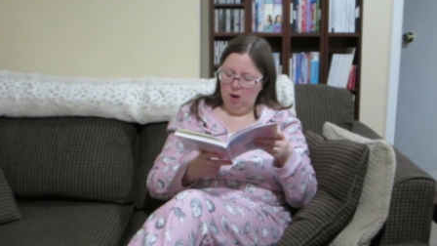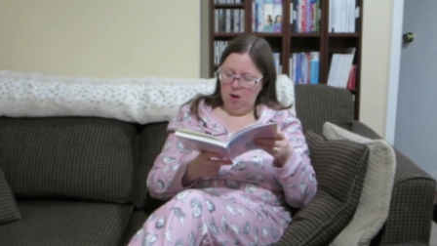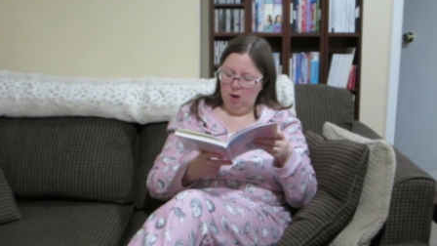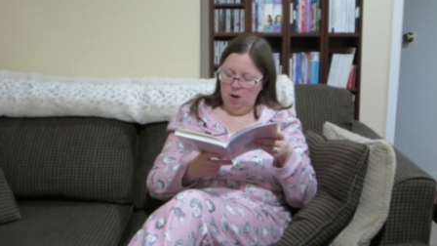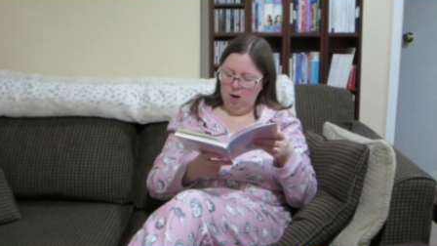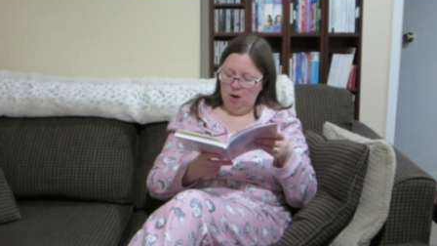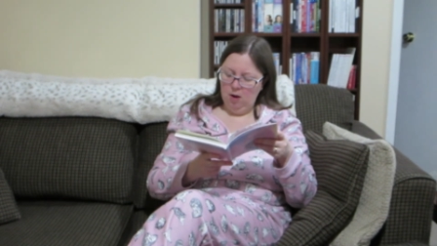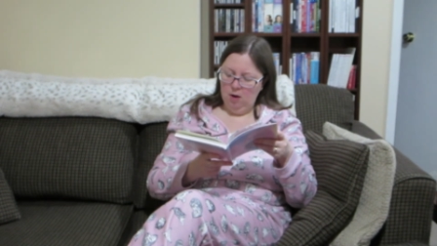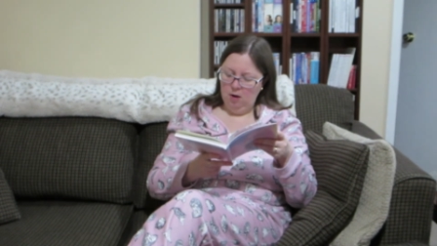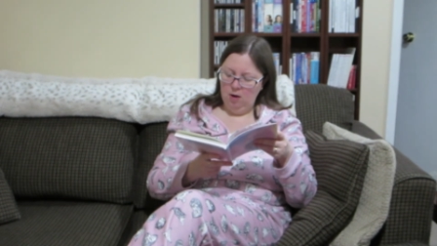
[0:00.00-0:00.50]

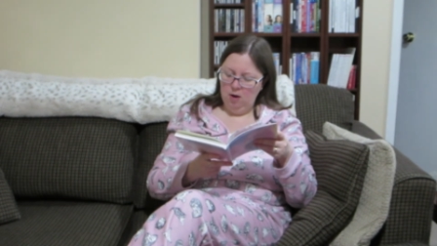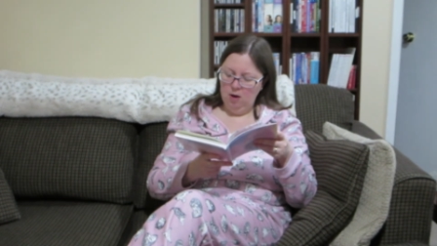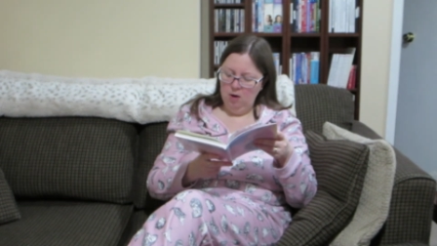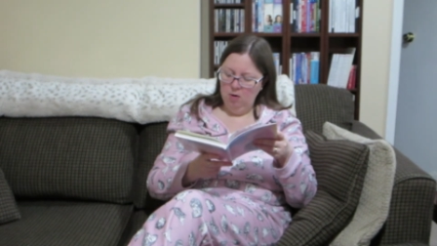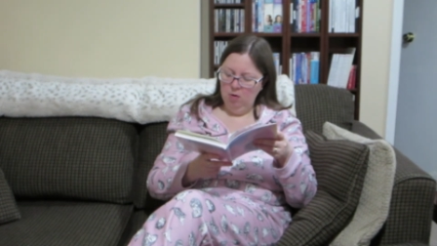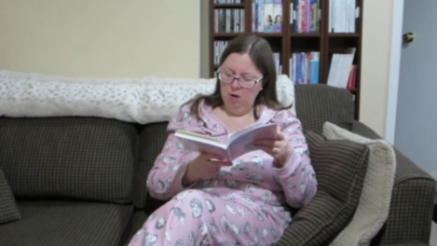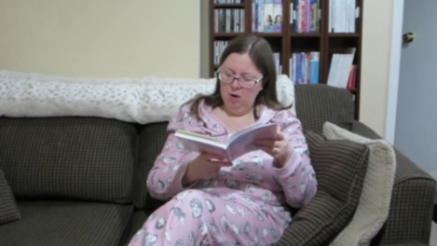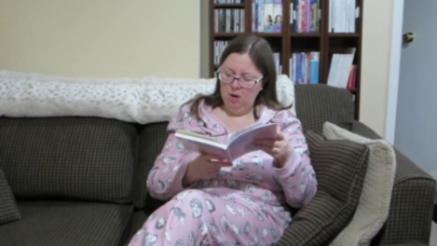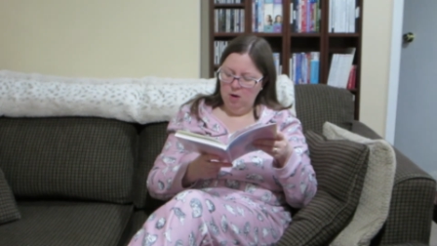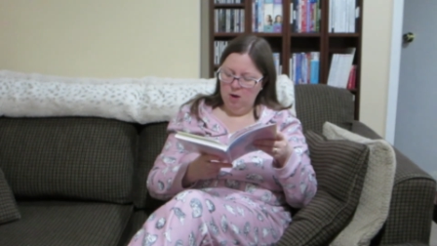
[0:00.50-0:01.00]
and
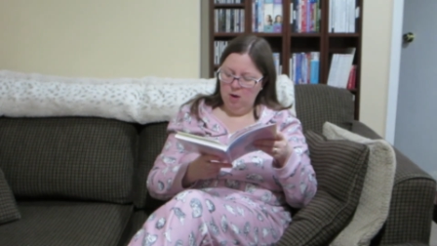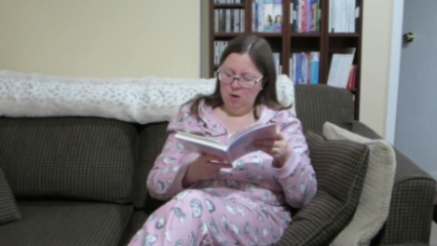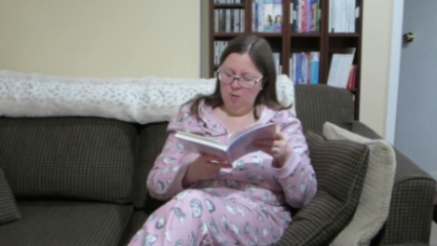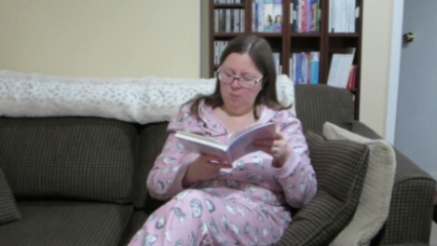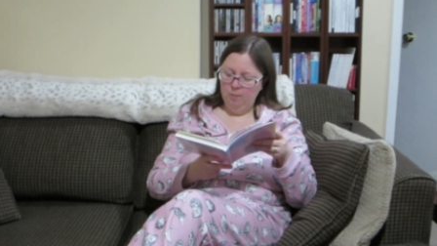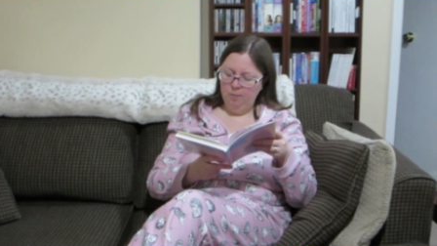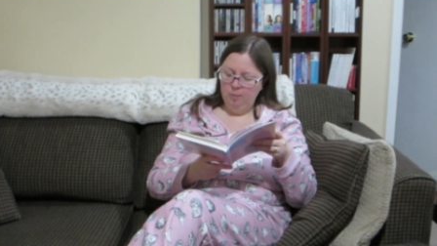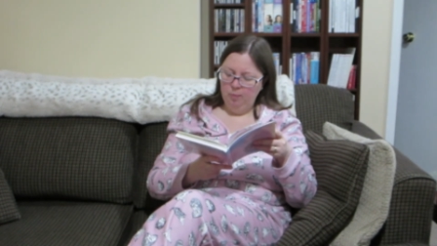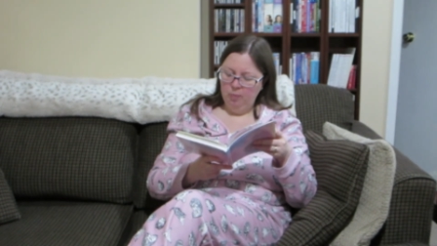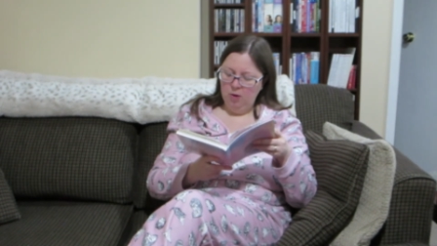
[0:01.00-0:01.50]
here I
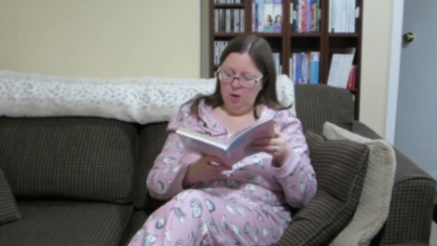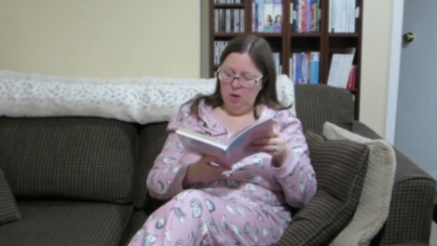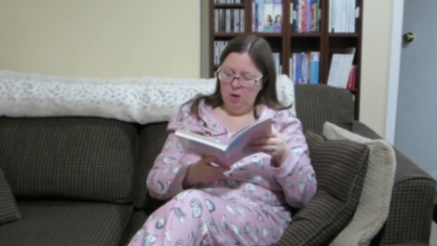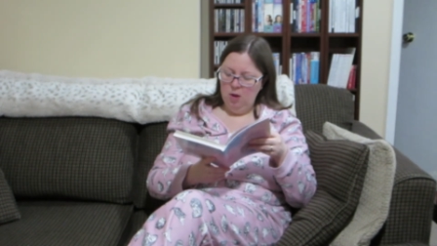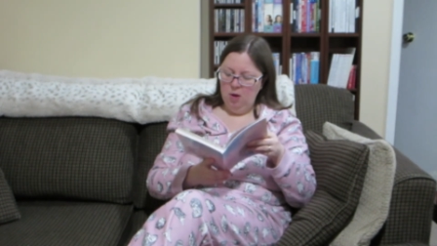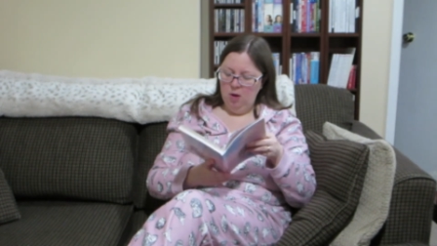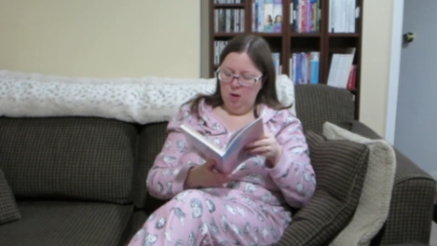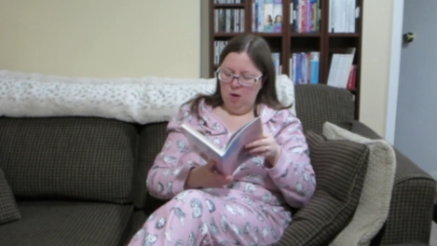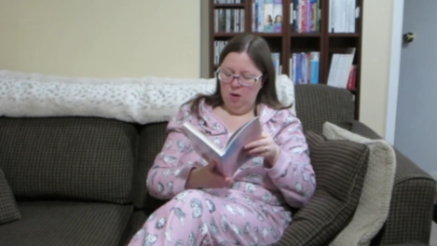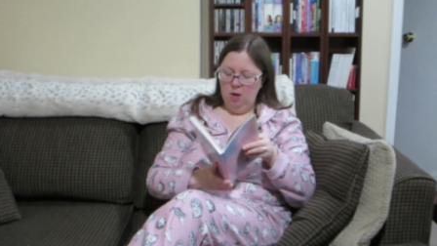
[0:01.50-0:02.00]
am
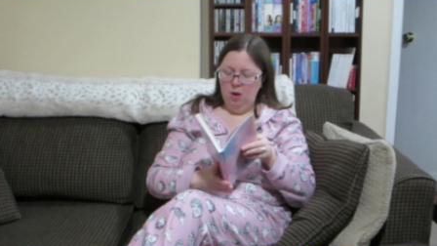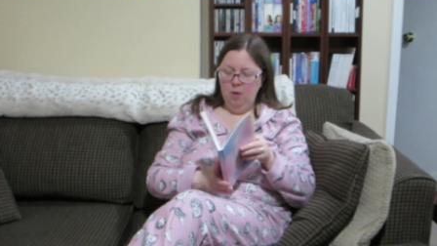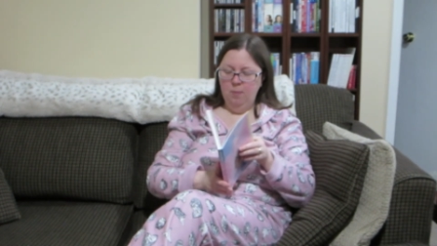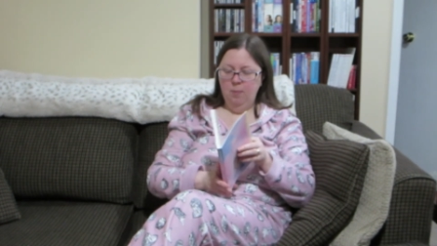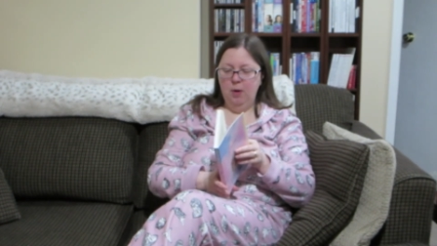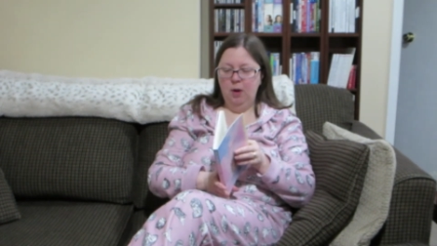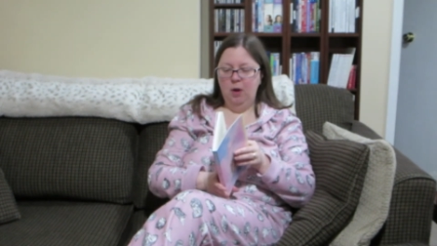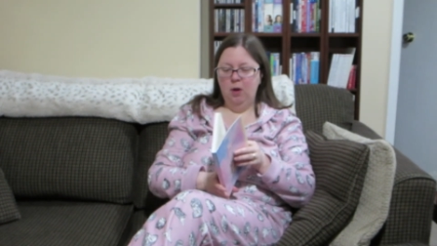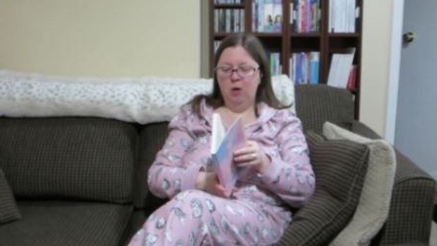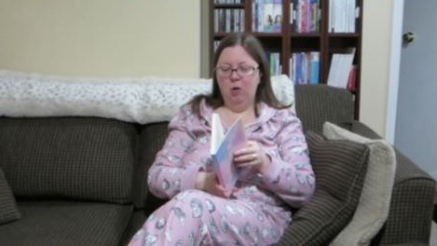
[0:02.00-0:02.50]
in
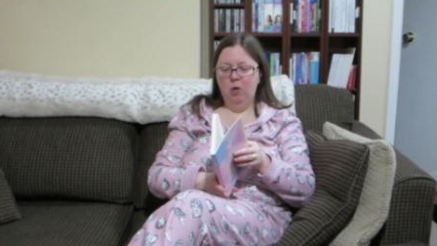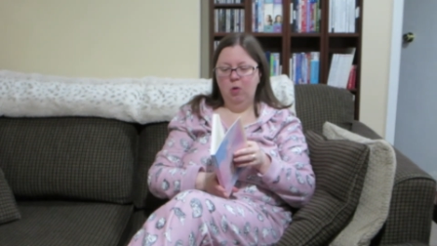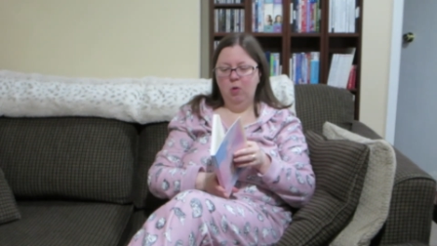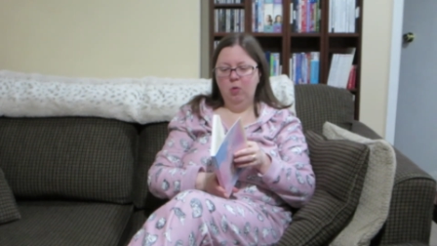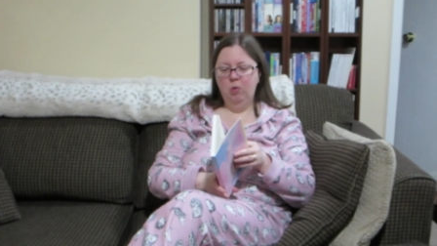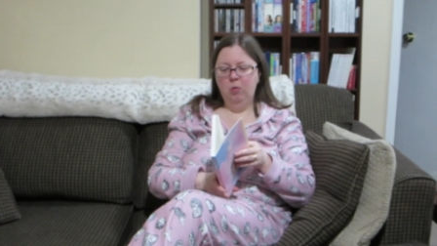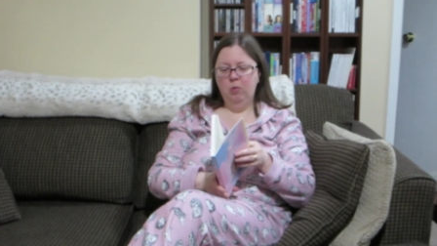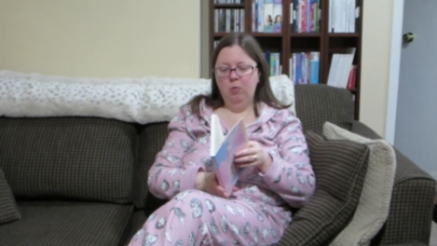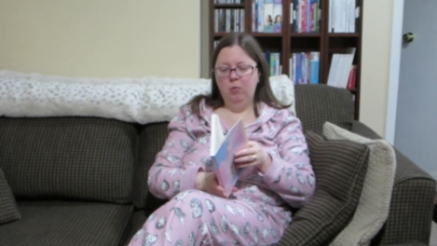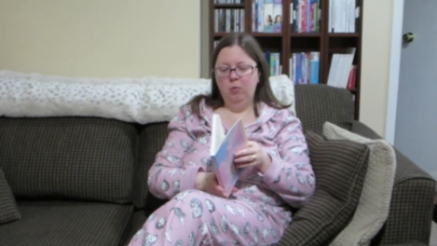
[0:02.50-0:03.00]
my
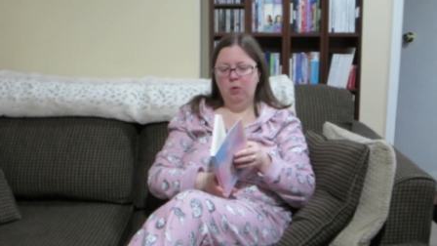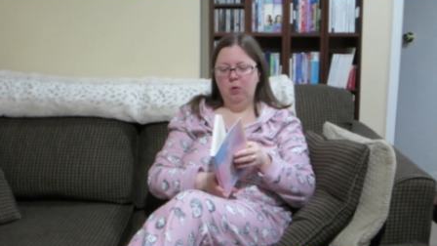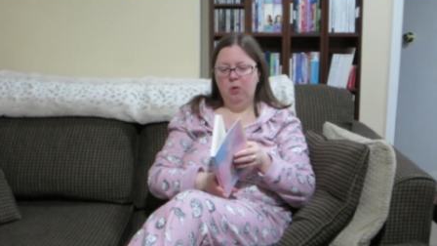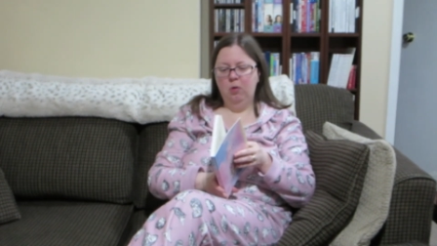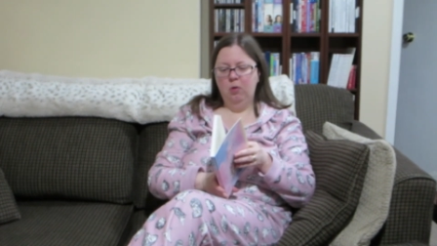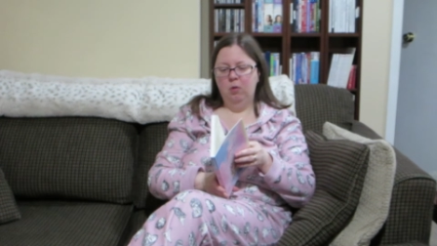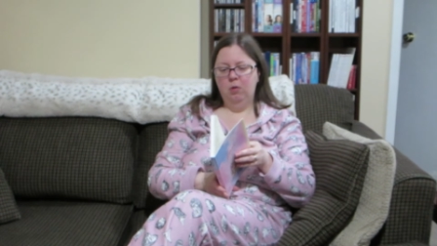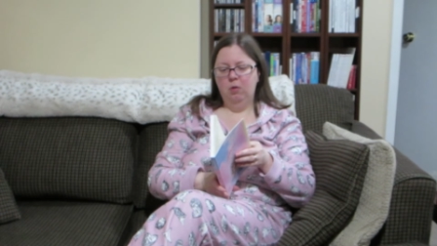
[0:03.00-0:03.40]
own